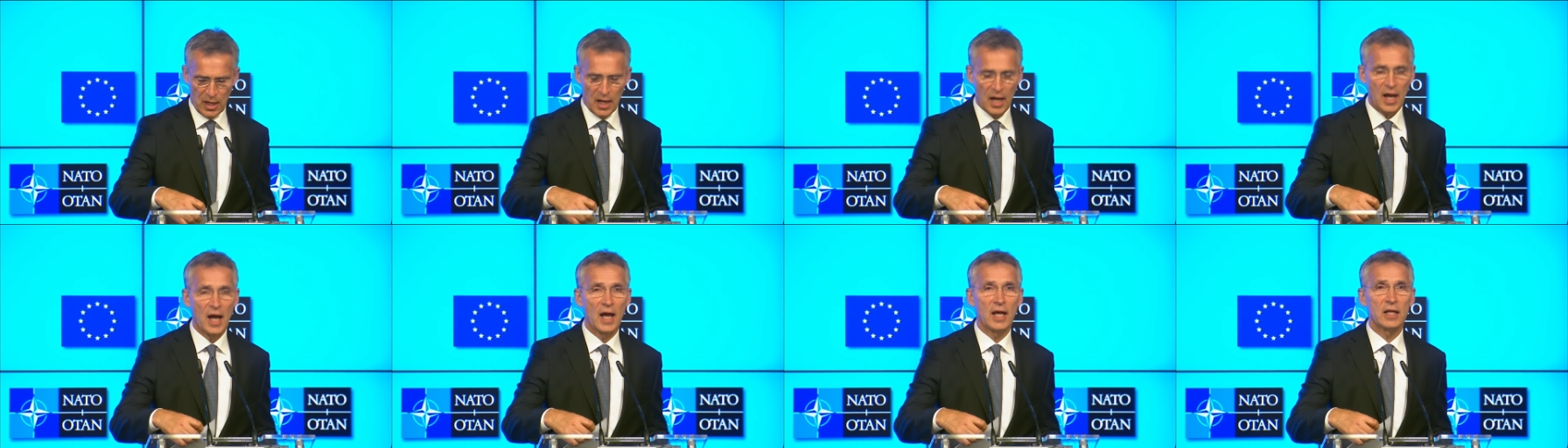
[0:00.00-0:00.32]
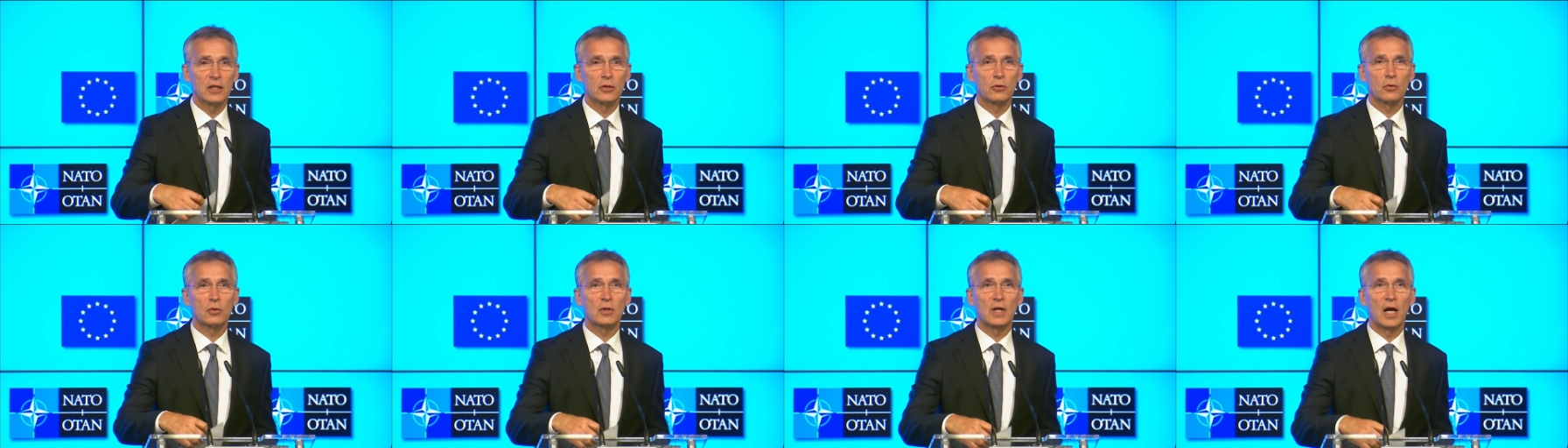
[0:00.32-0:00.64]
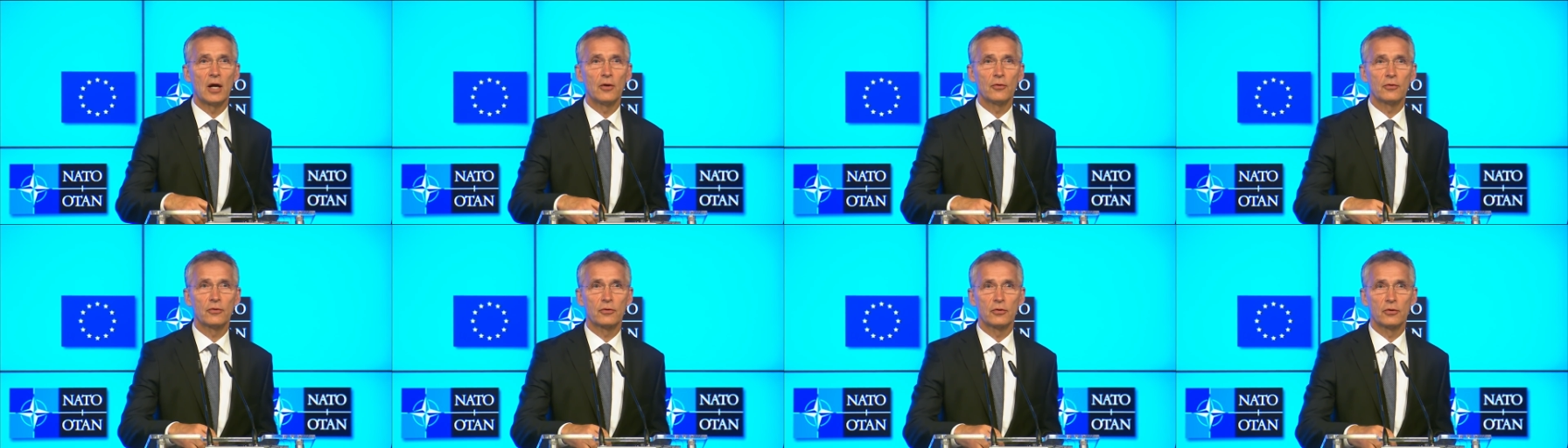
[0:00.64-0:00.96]
and to
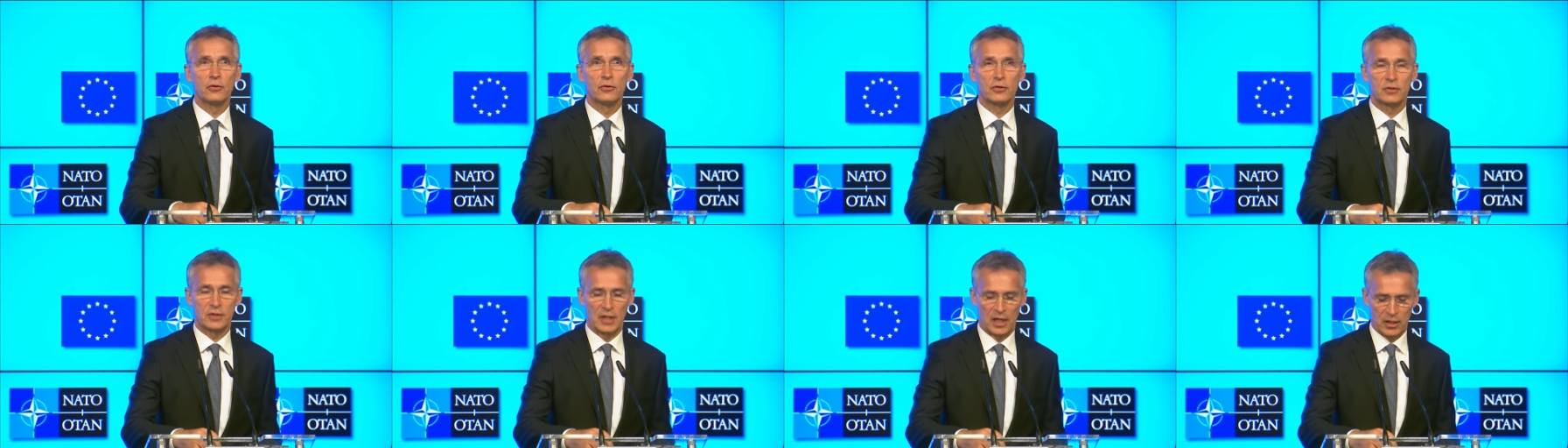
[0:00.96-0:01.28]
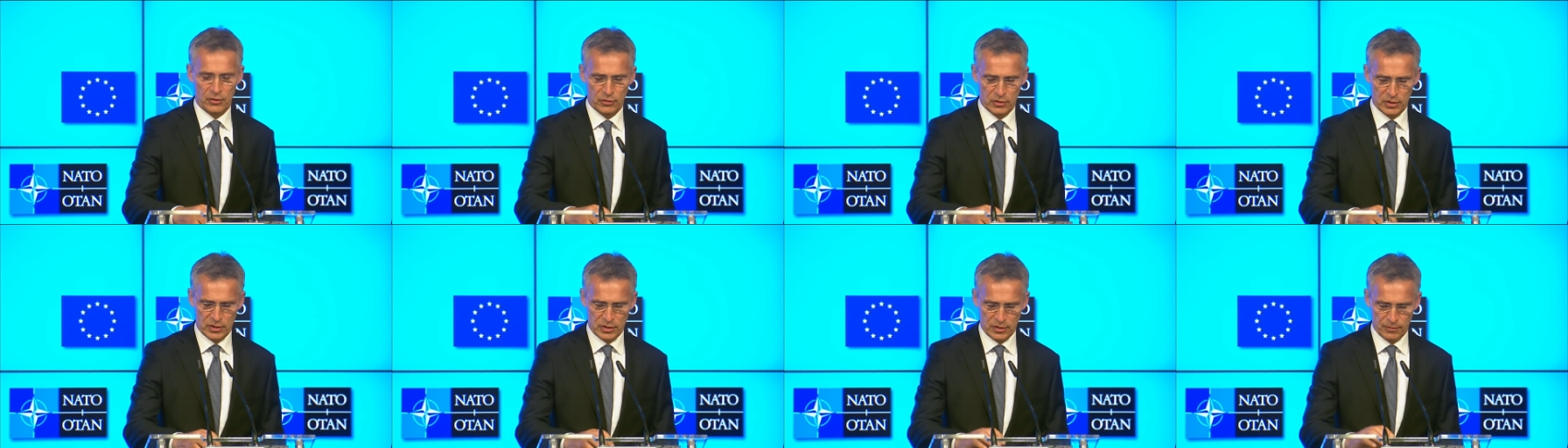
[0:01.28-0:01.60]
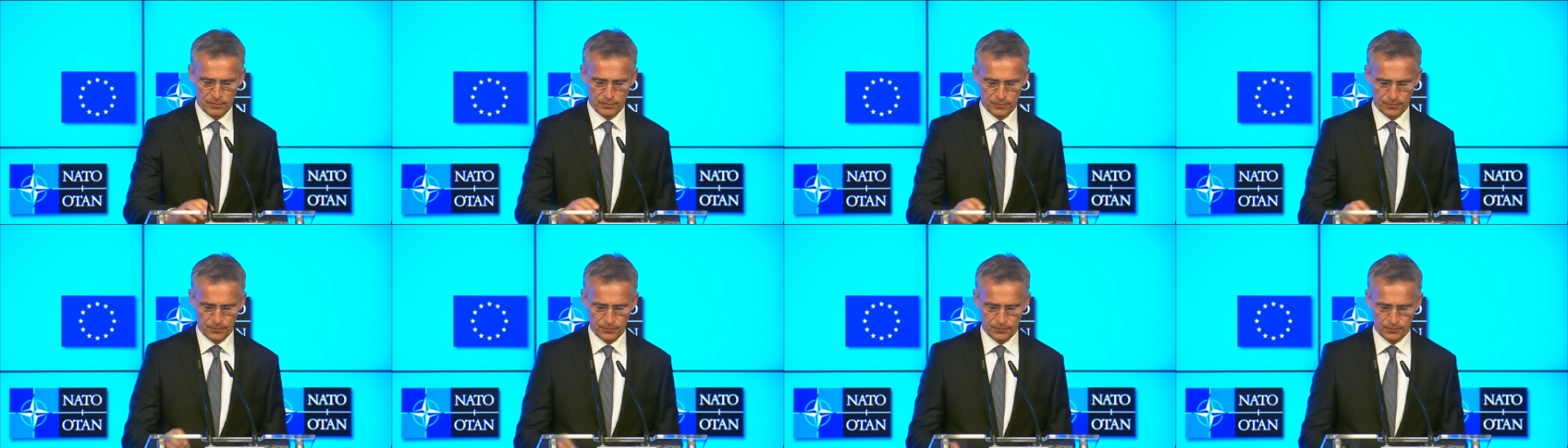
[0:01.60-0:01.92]
counter
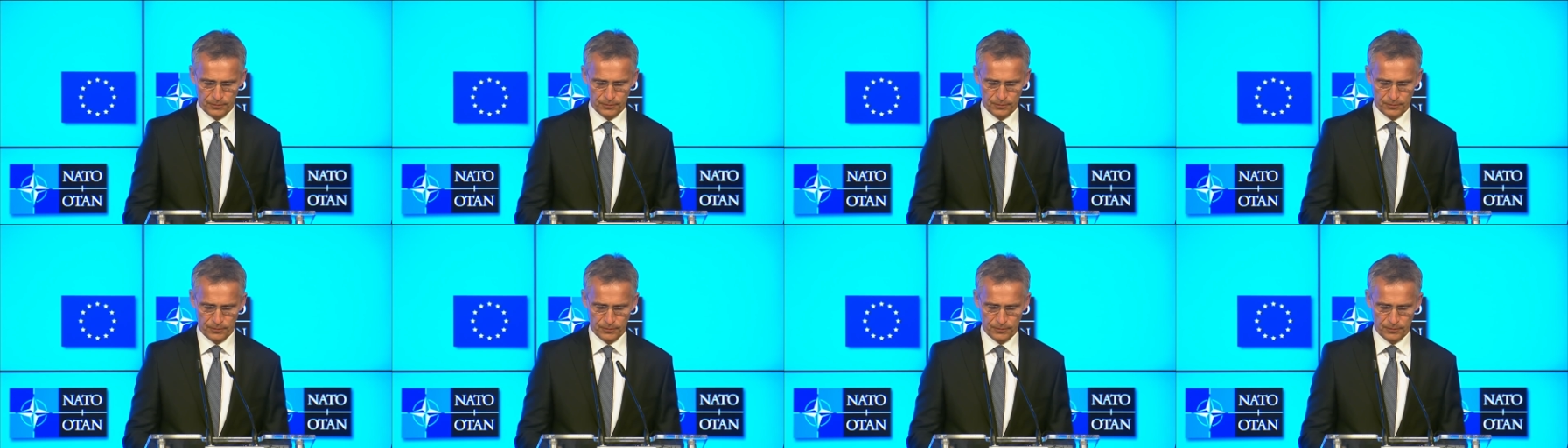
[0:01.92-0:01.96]
terrorism.